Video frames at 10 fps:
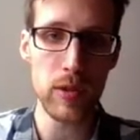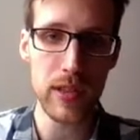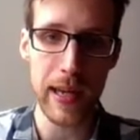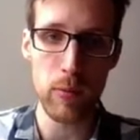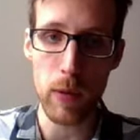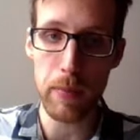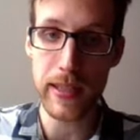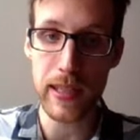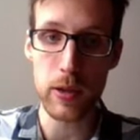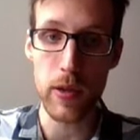slide one
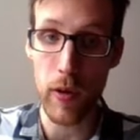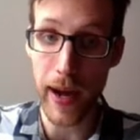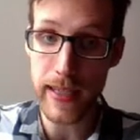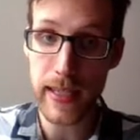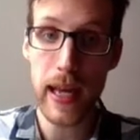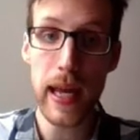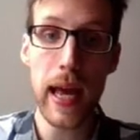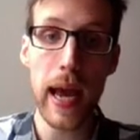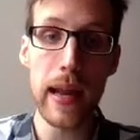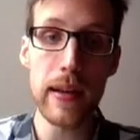pixel to the right,
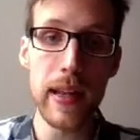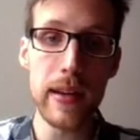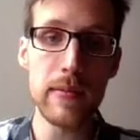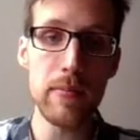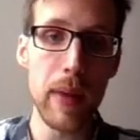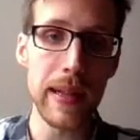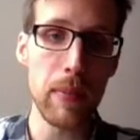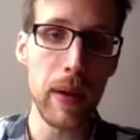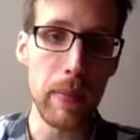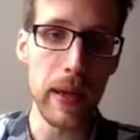and then
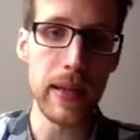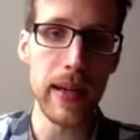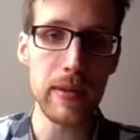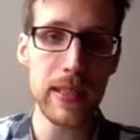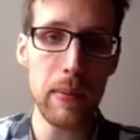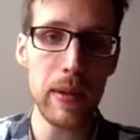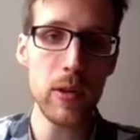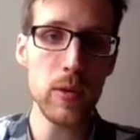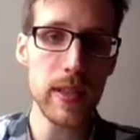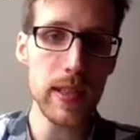multiply B times
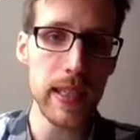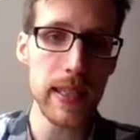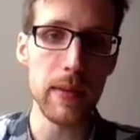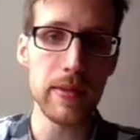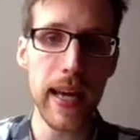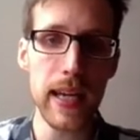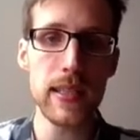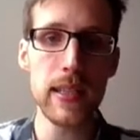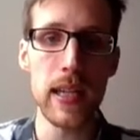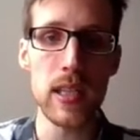W, C times
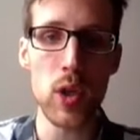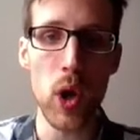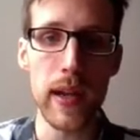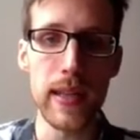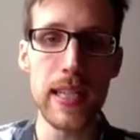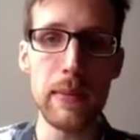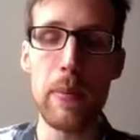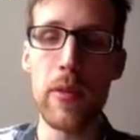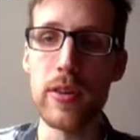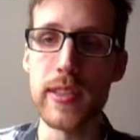X, and so on, and sum
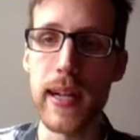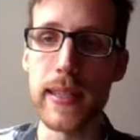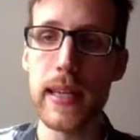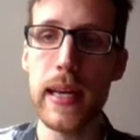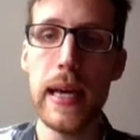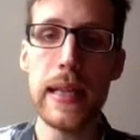up the result.